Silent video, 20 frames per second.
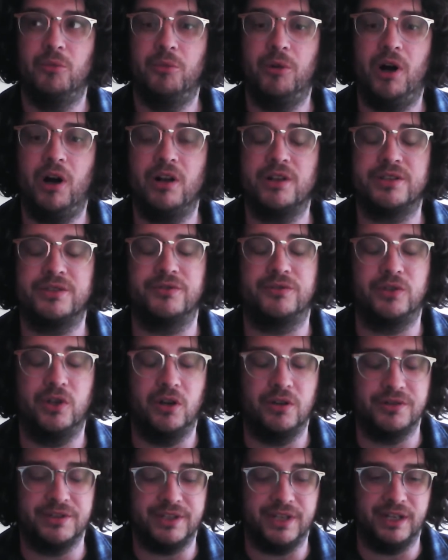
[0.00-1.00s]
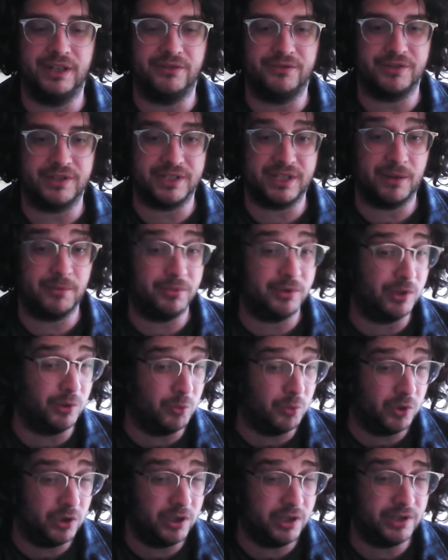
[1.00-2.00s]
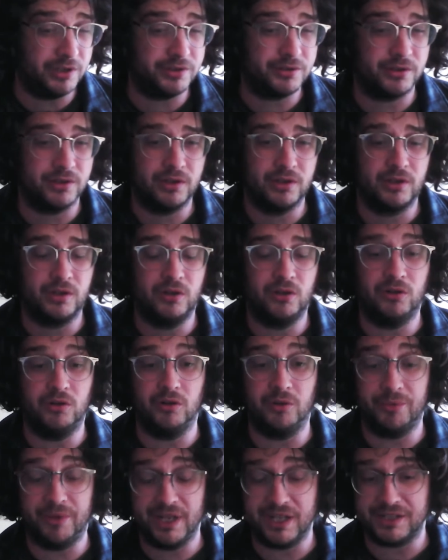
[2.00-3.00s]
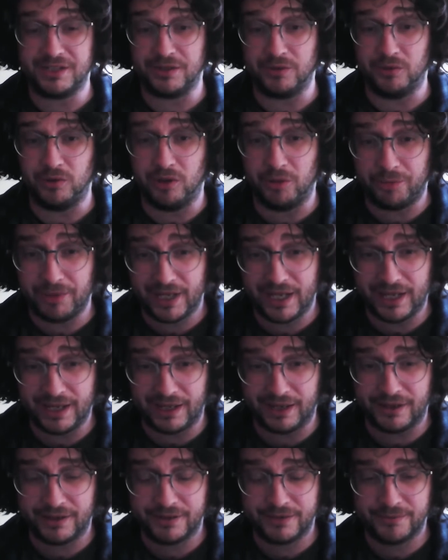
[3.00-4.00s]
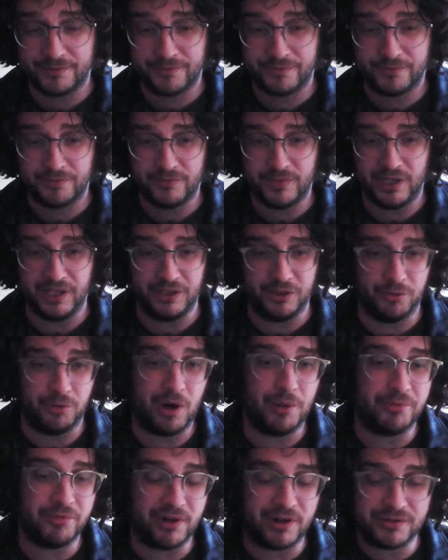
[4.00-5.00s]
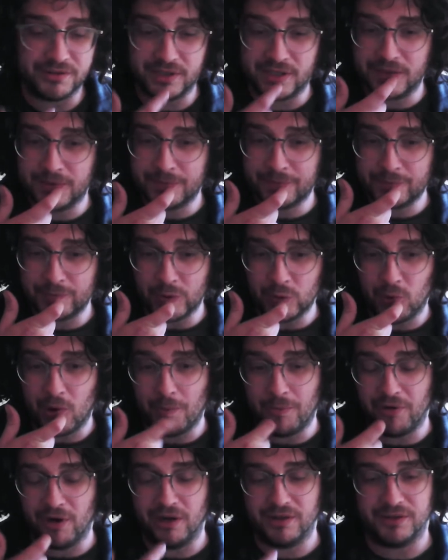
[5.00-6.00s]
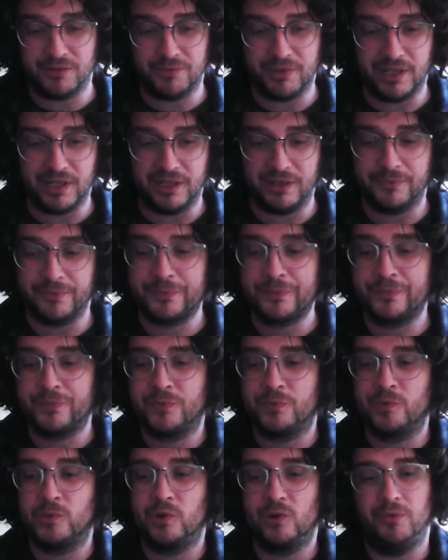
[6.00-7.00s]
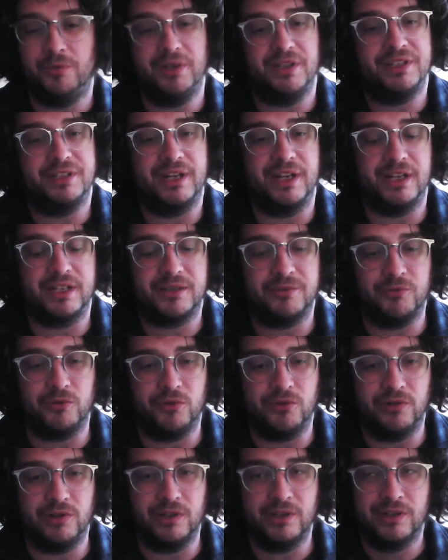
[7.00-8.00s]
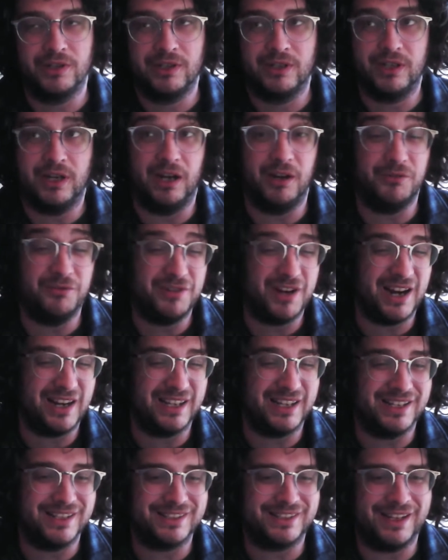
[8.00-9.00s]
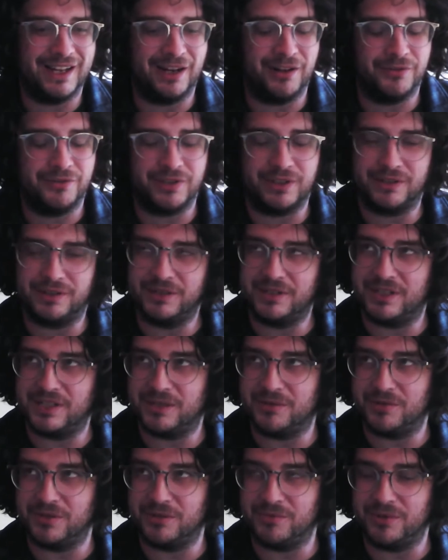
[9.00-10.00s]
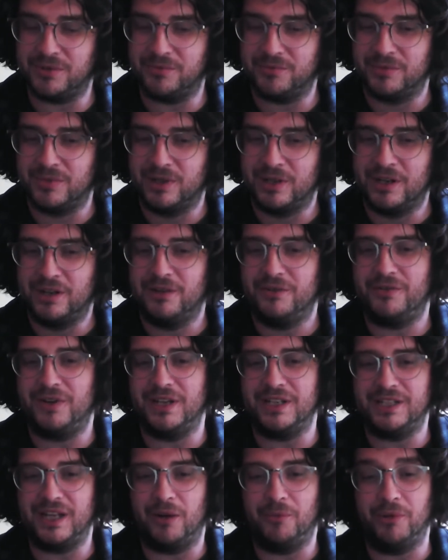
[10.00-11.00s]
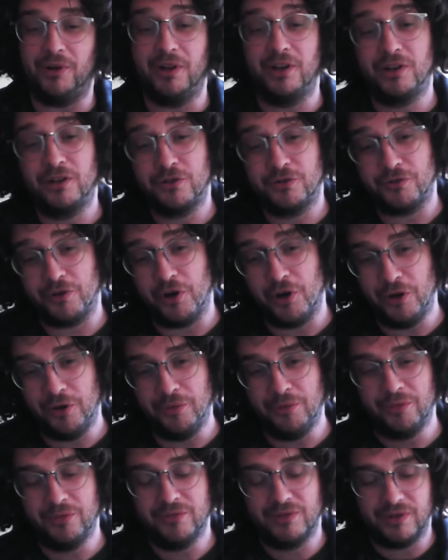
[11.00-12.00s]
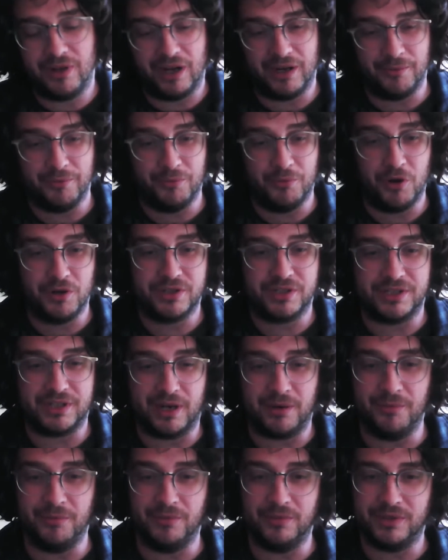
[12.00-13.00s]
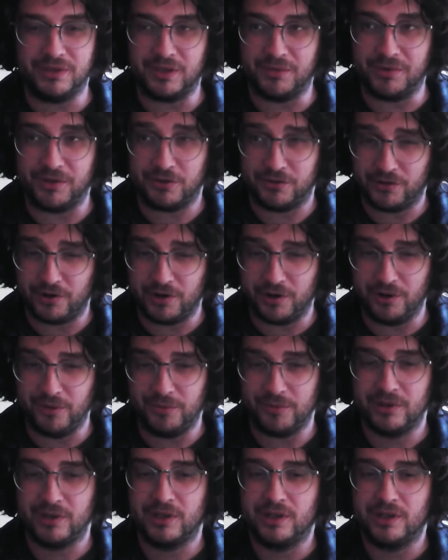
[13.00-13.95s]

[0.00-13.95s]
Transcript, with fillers: parts of content, for example a word or a picture, will appear in your web browser. Your web browser being the Internet Explorer. It really is now. I think Internet Explorer has been phased out, but Chrome, most of the time it's going to be Chrome,